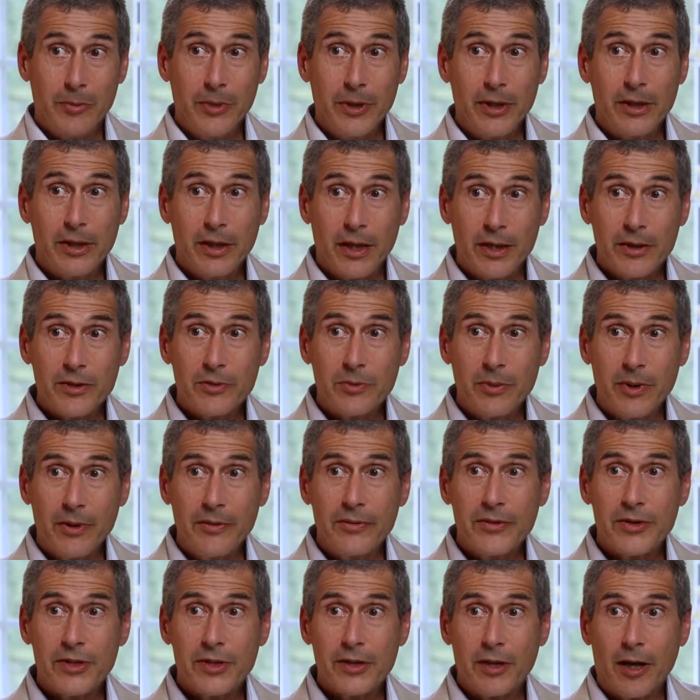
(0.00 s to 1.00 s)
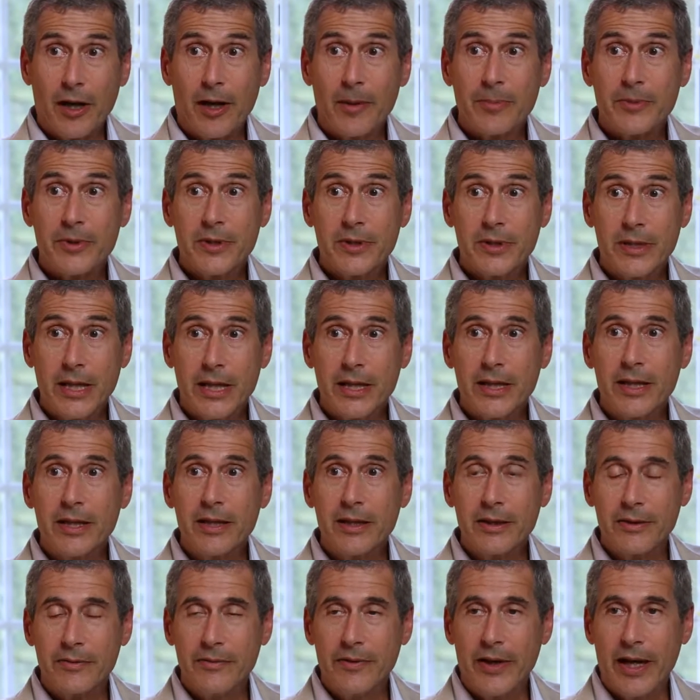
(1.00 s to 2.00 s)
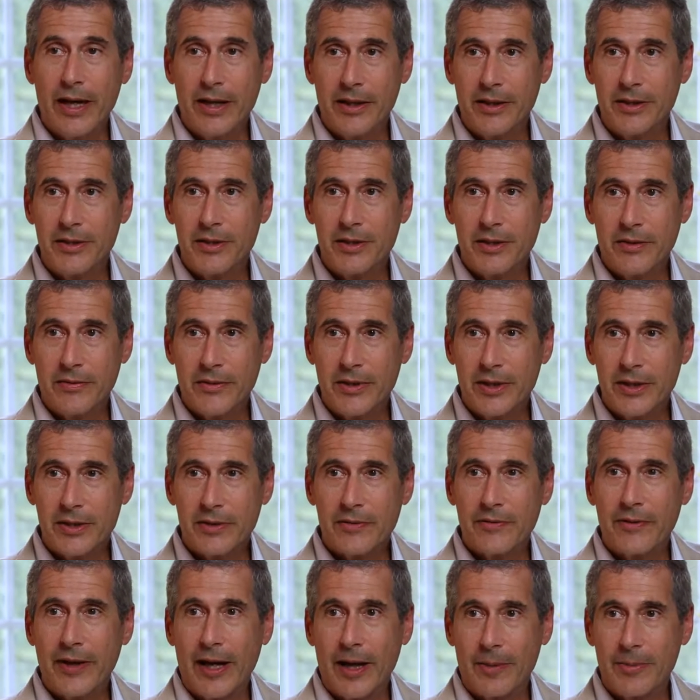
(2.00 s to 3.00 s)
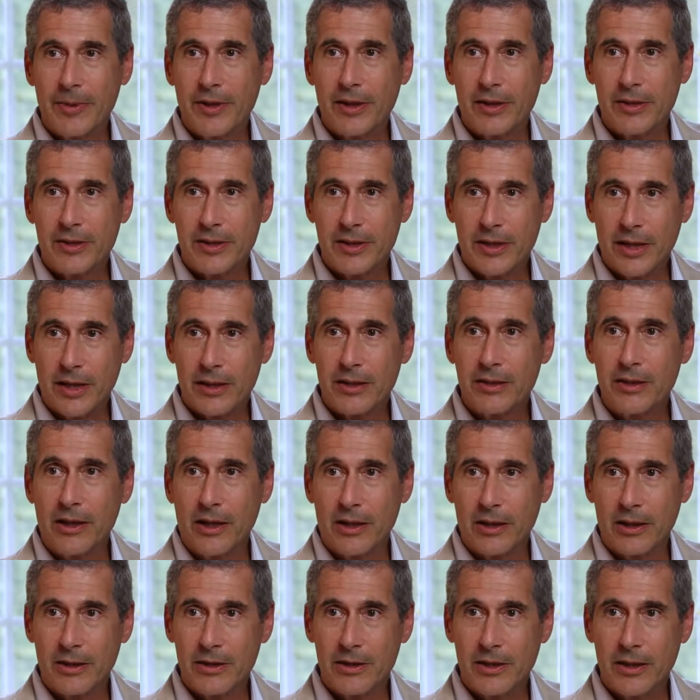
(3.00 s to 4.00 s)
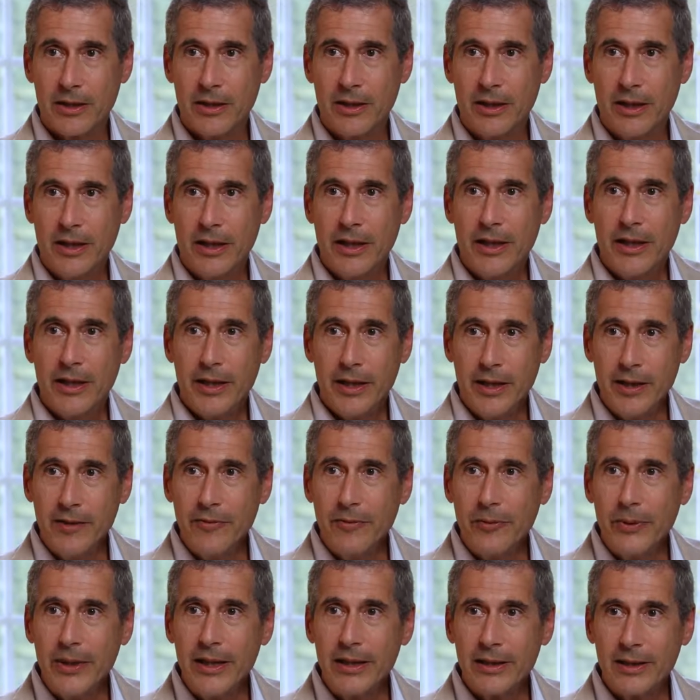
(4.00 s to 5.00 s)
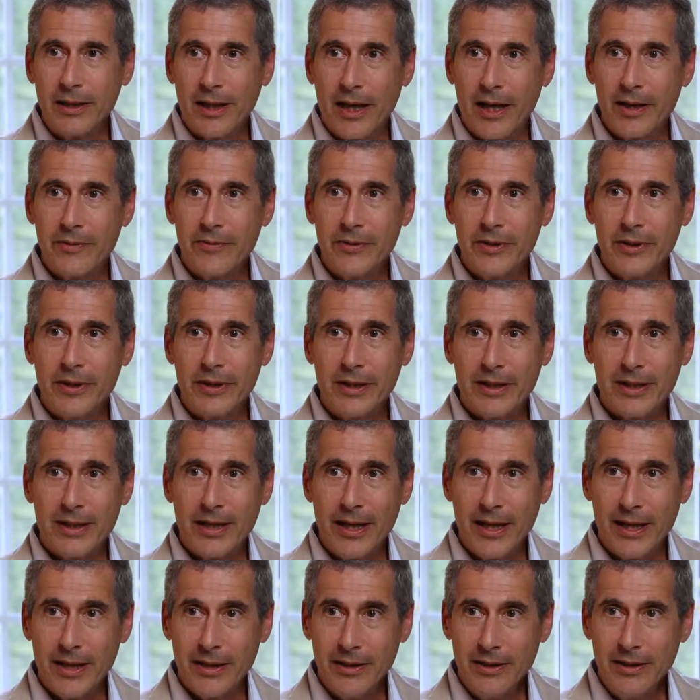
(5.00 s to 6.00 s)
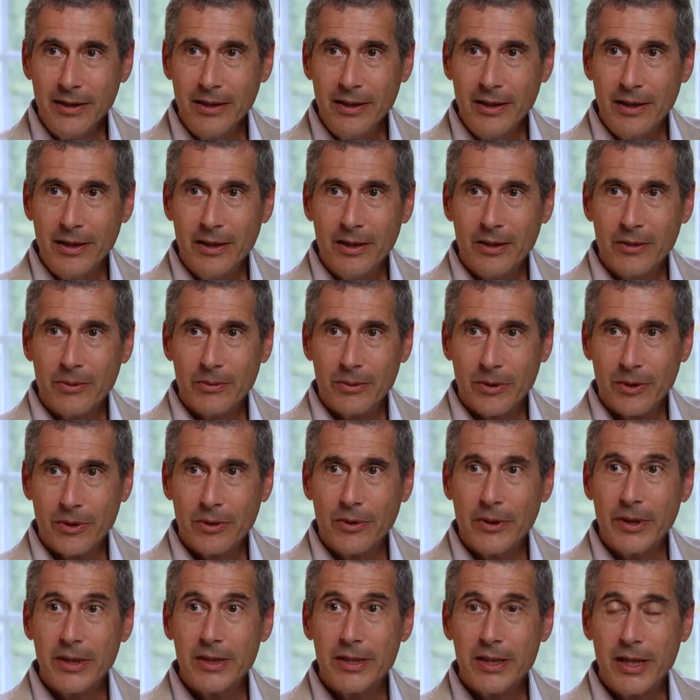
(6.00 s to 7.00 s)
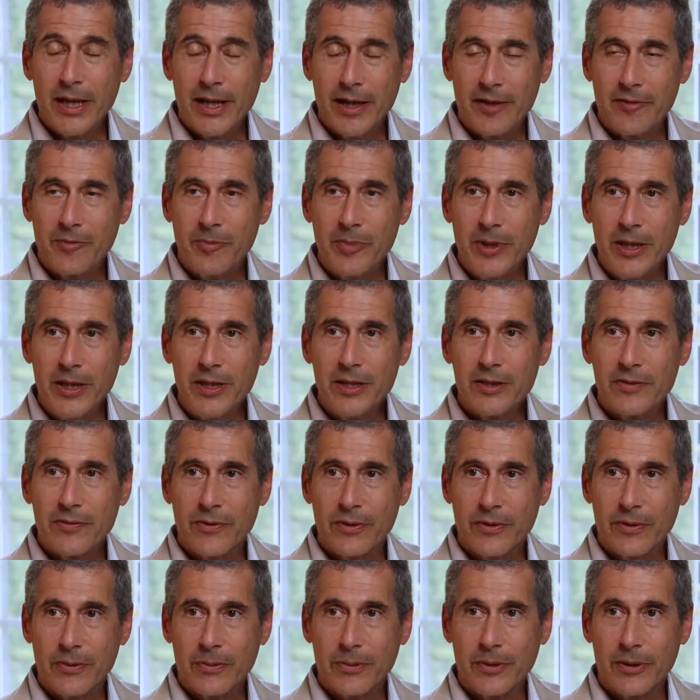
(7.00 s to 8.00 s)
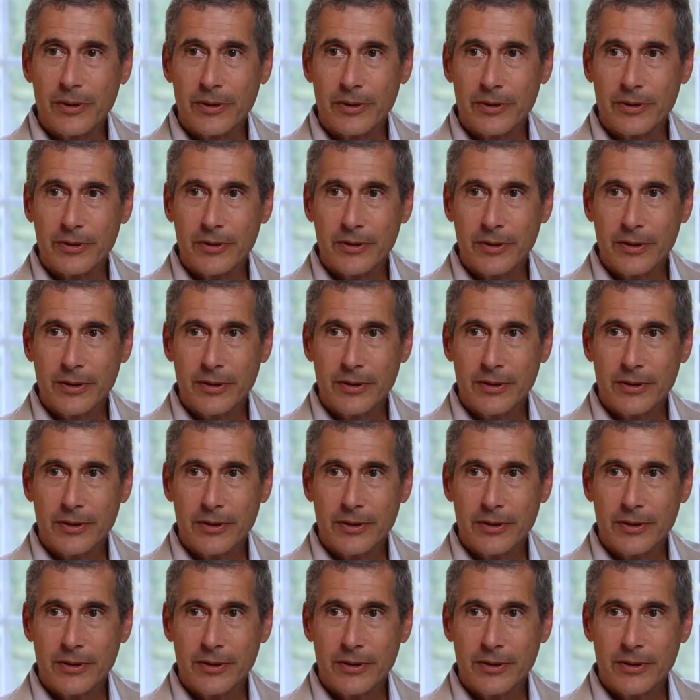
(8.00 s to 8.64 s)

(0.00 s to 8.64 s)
Because we've stopped taking advantage of this fabulous technology. If we enliven it again, we're going to have peace for the world.